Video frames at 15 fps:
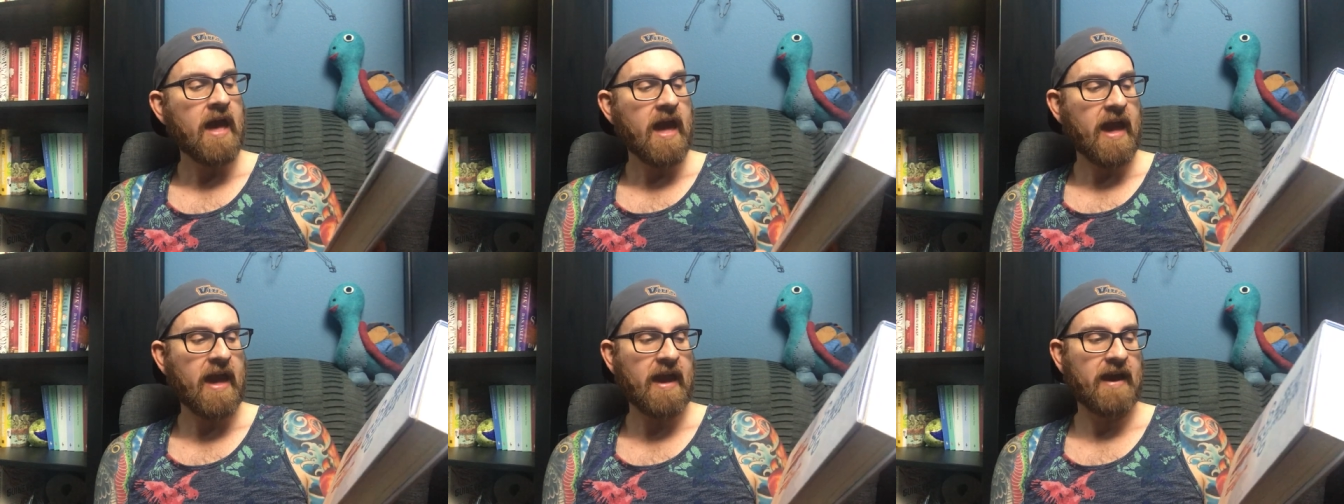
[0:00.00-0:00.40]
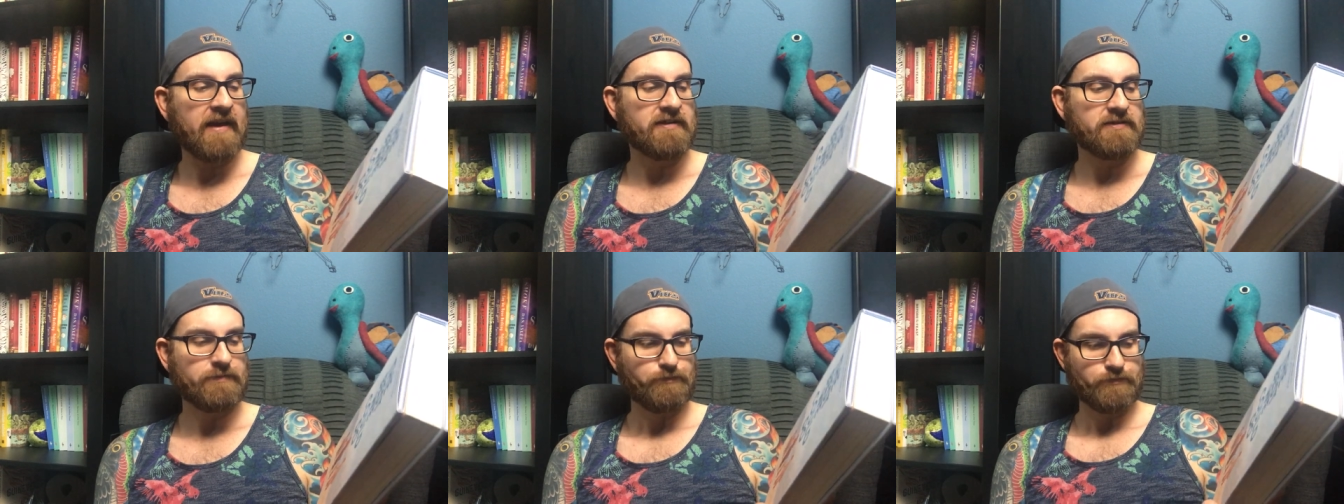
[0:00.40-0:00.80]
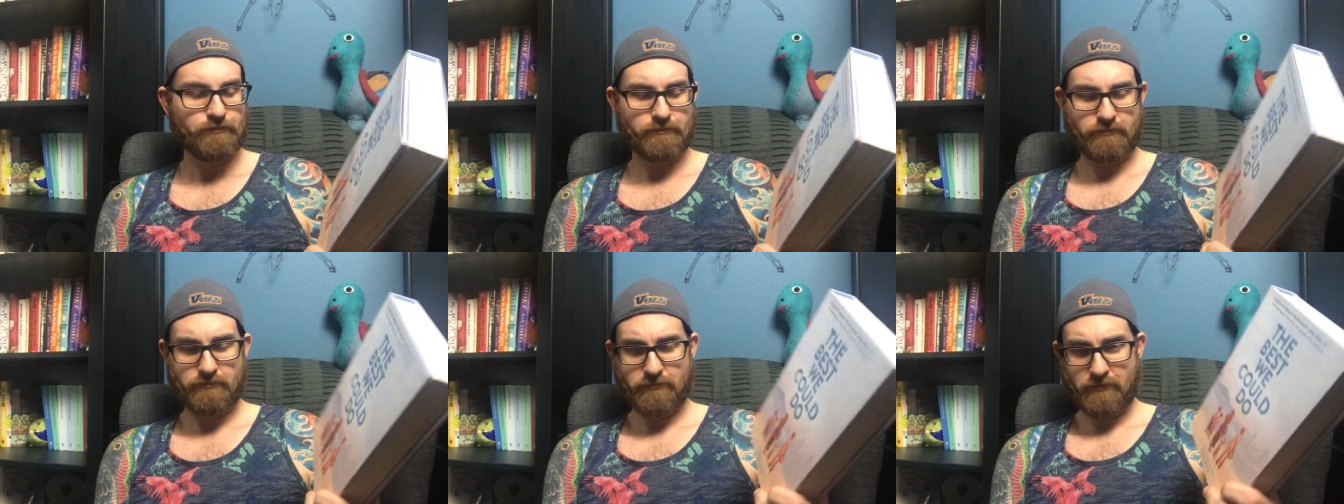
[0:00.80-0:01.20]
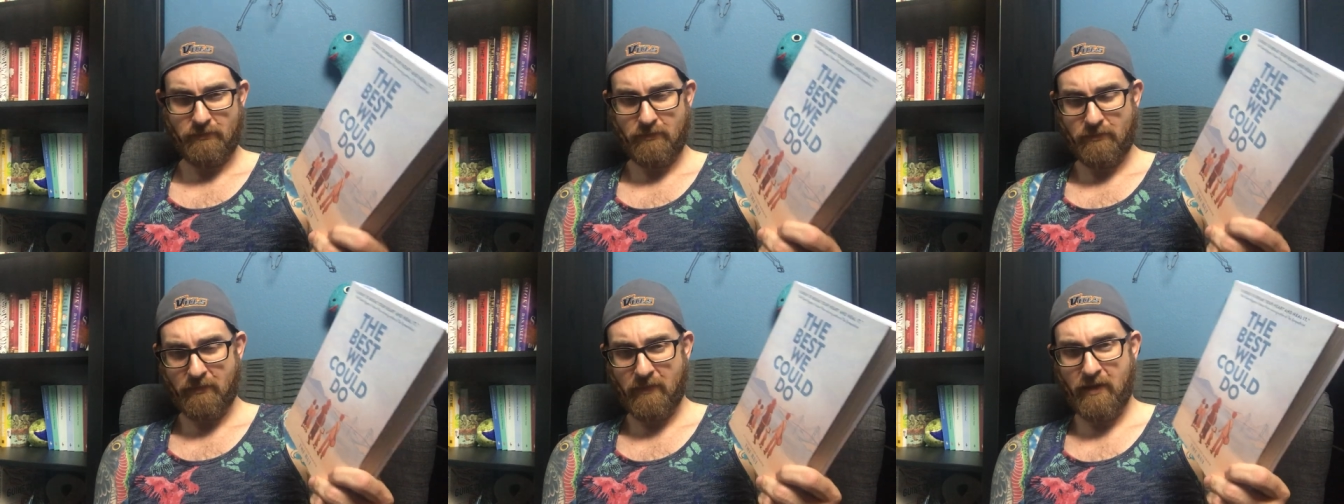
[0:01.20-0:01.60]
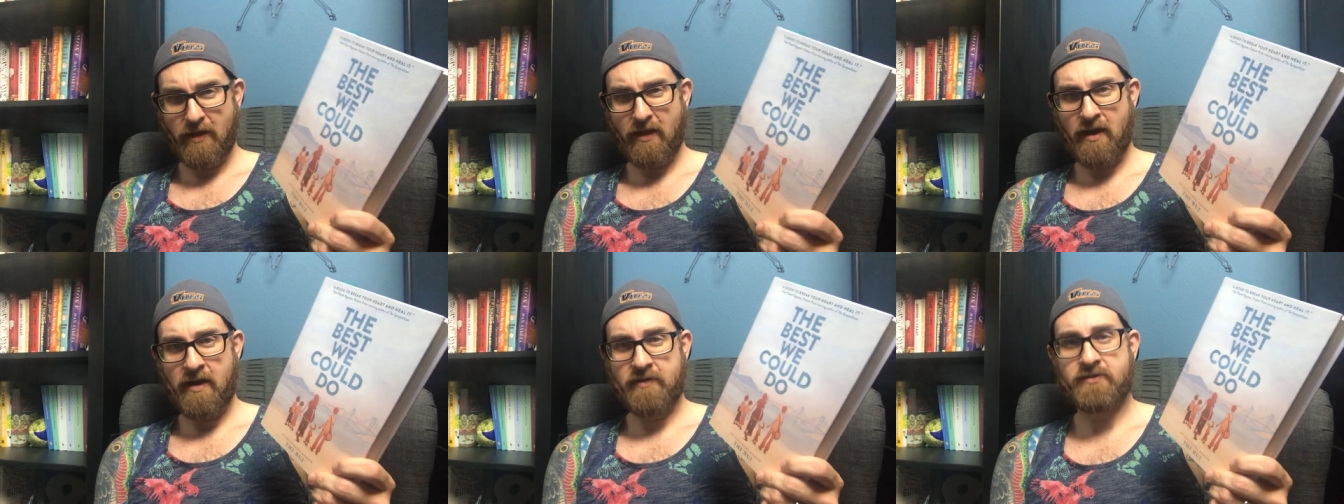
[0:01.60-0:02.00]
And,
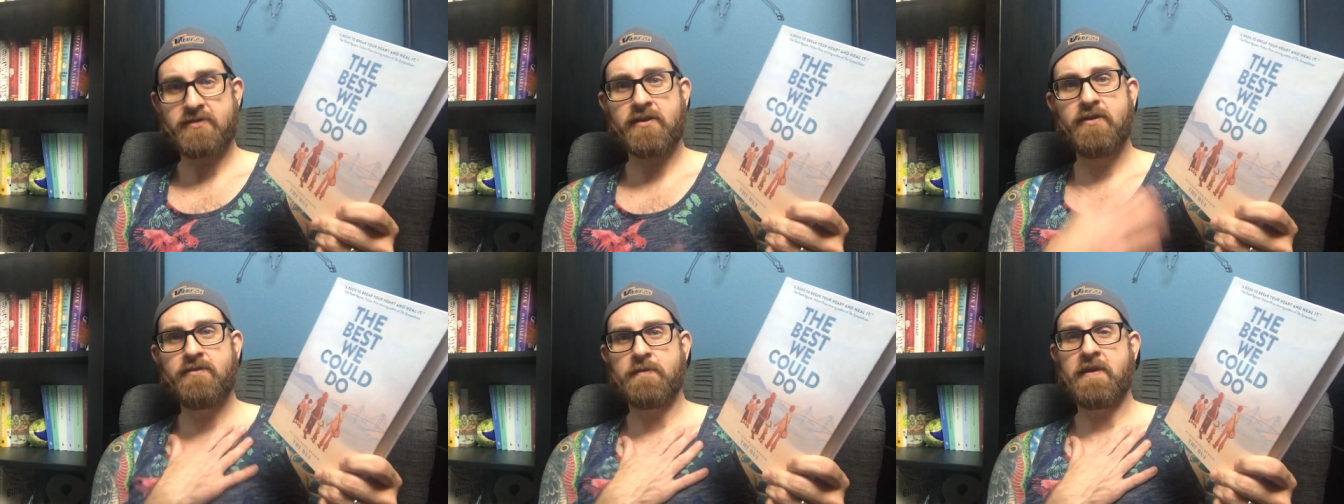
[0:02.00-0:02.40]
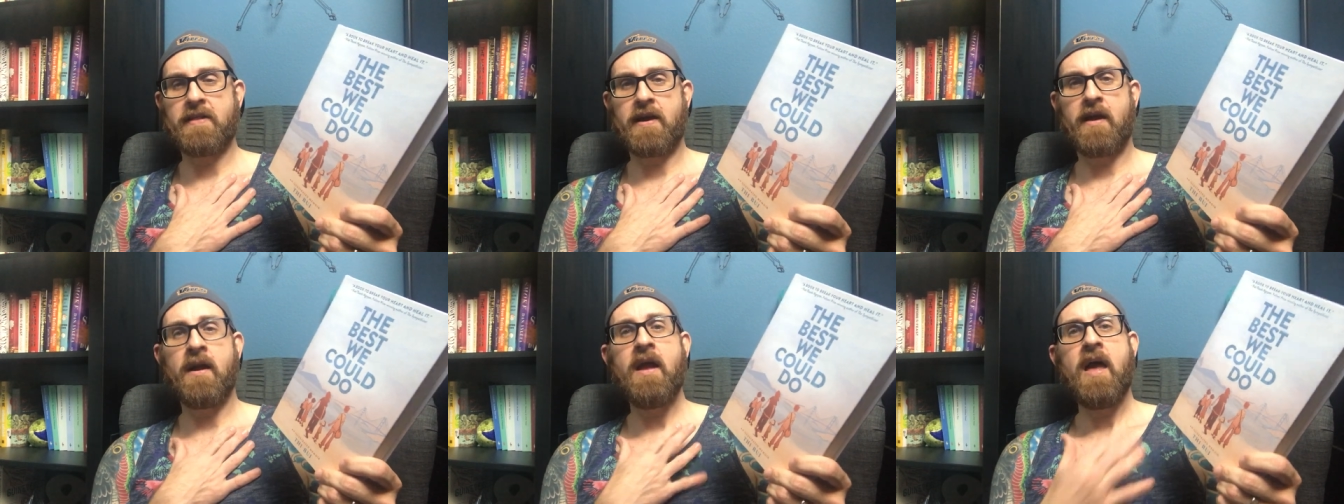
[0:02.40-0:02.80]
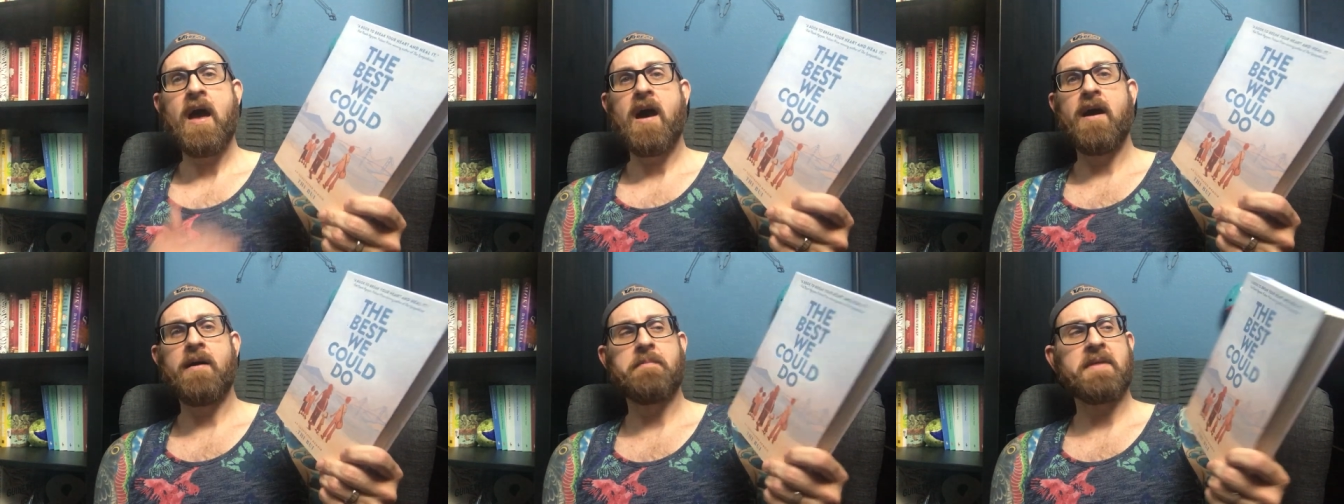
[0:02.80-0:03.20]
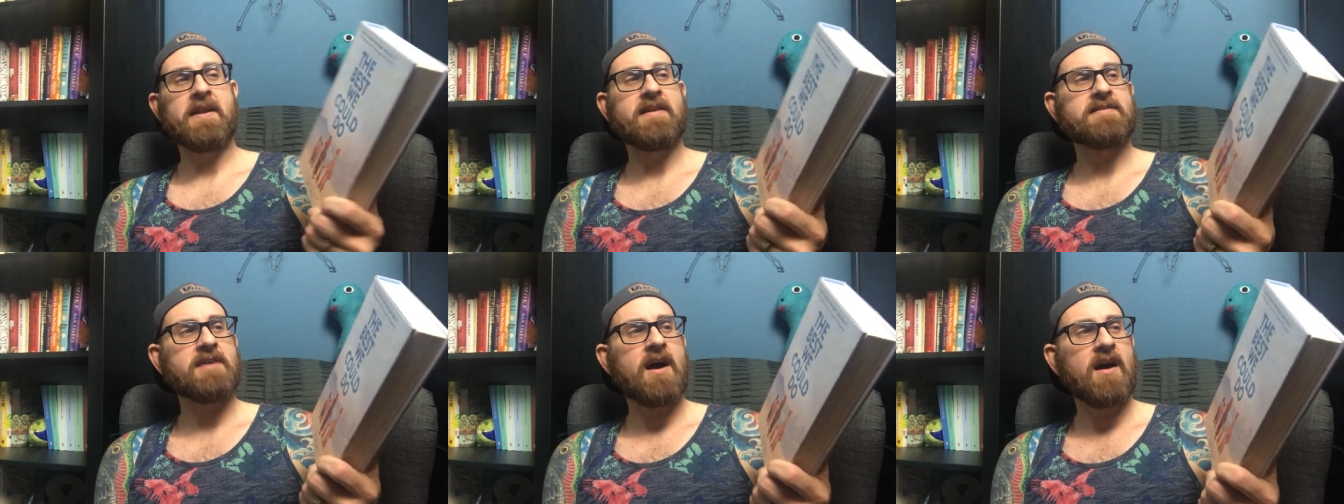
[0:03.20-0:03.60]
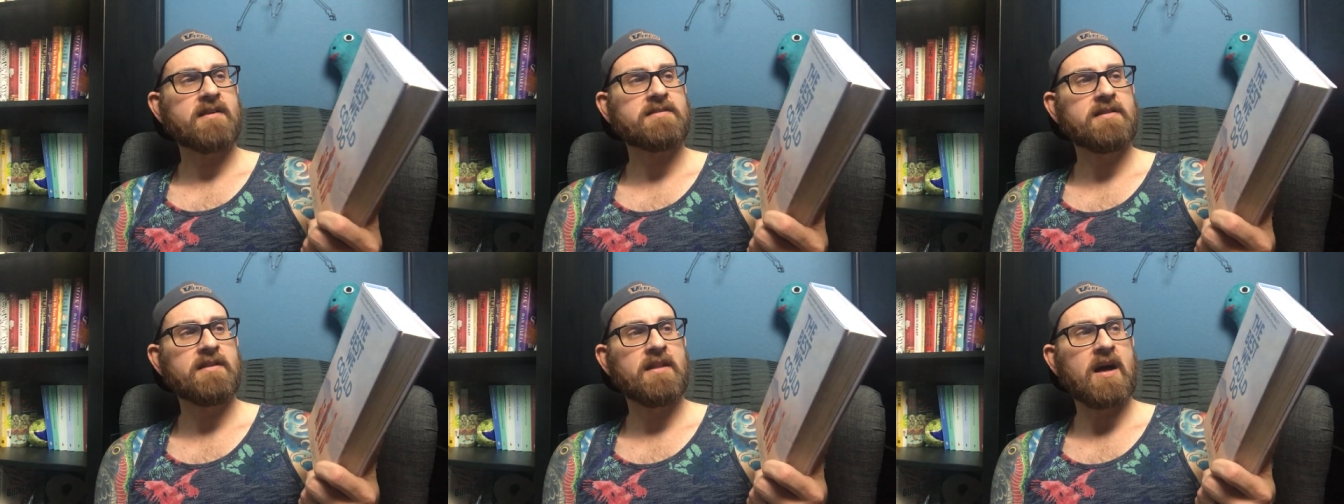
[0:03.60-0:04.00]
and it
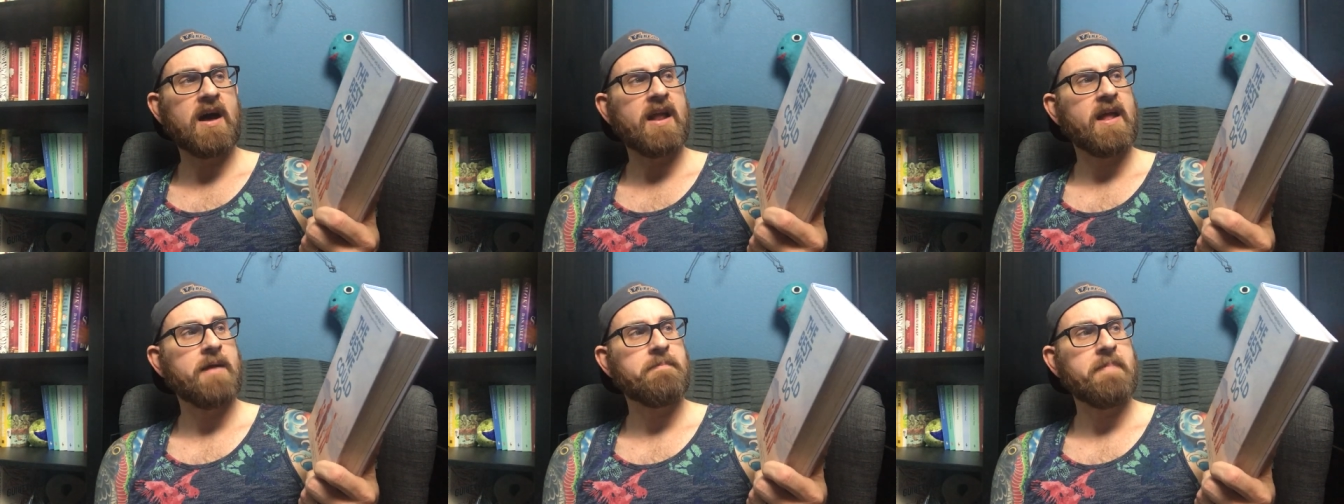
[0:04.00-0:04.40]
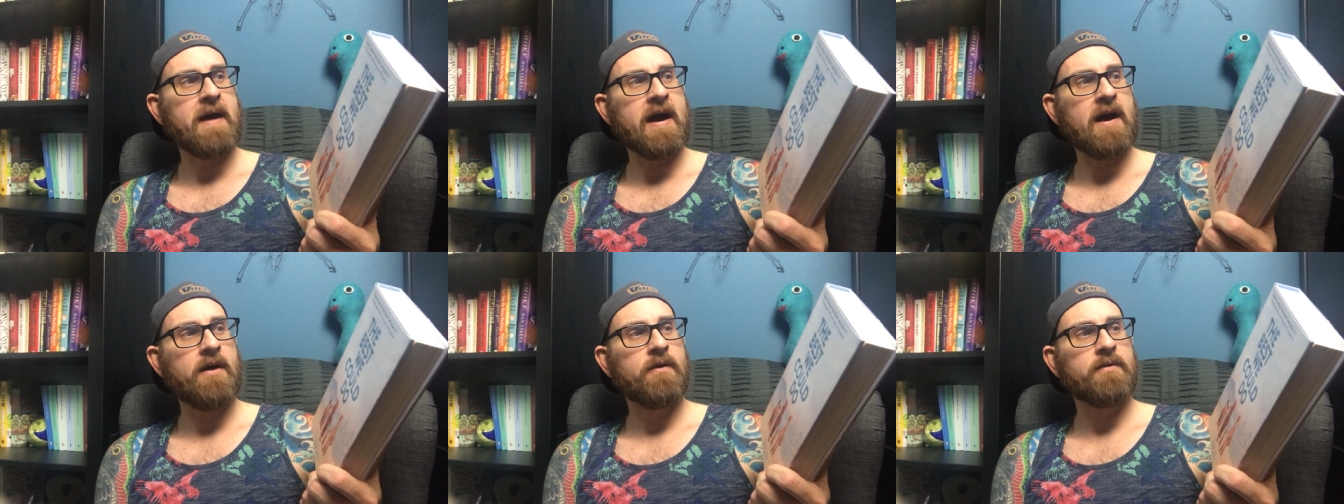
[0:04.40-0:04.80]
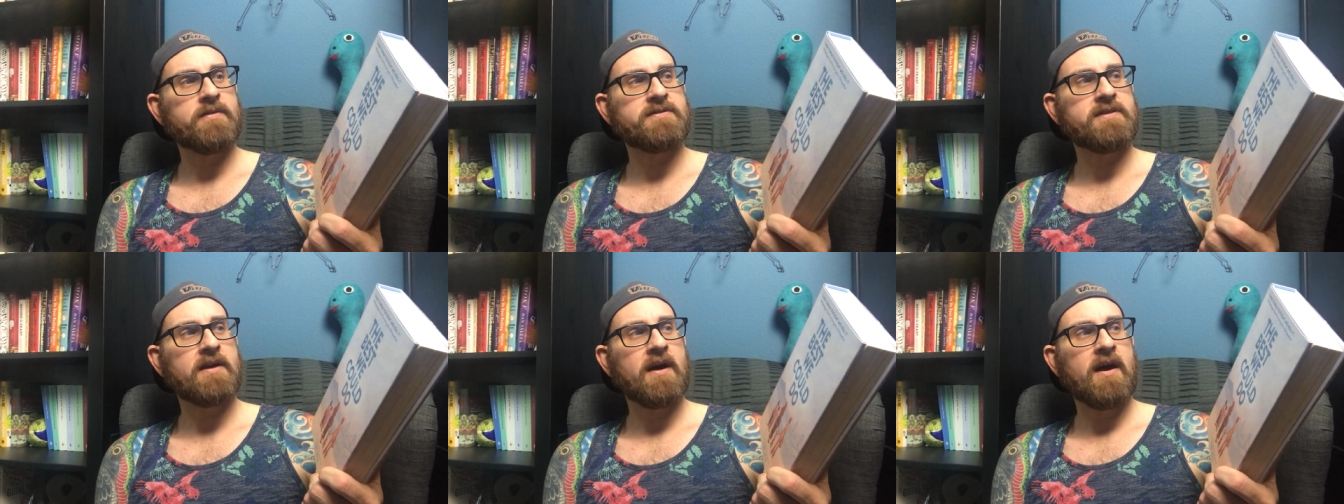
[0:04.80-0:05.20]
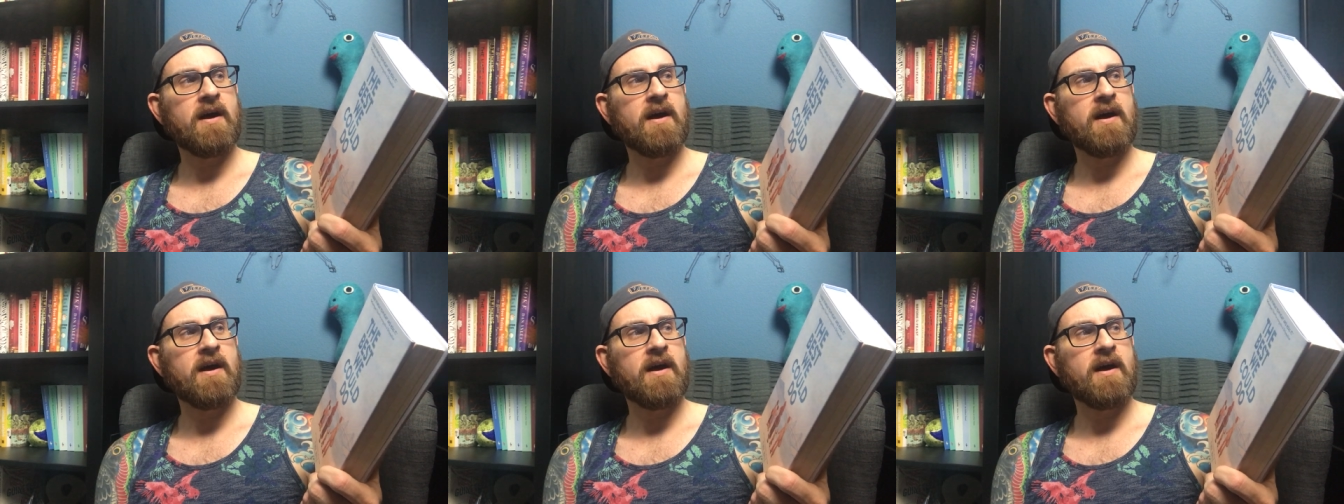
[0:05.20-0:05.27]
talks a lot about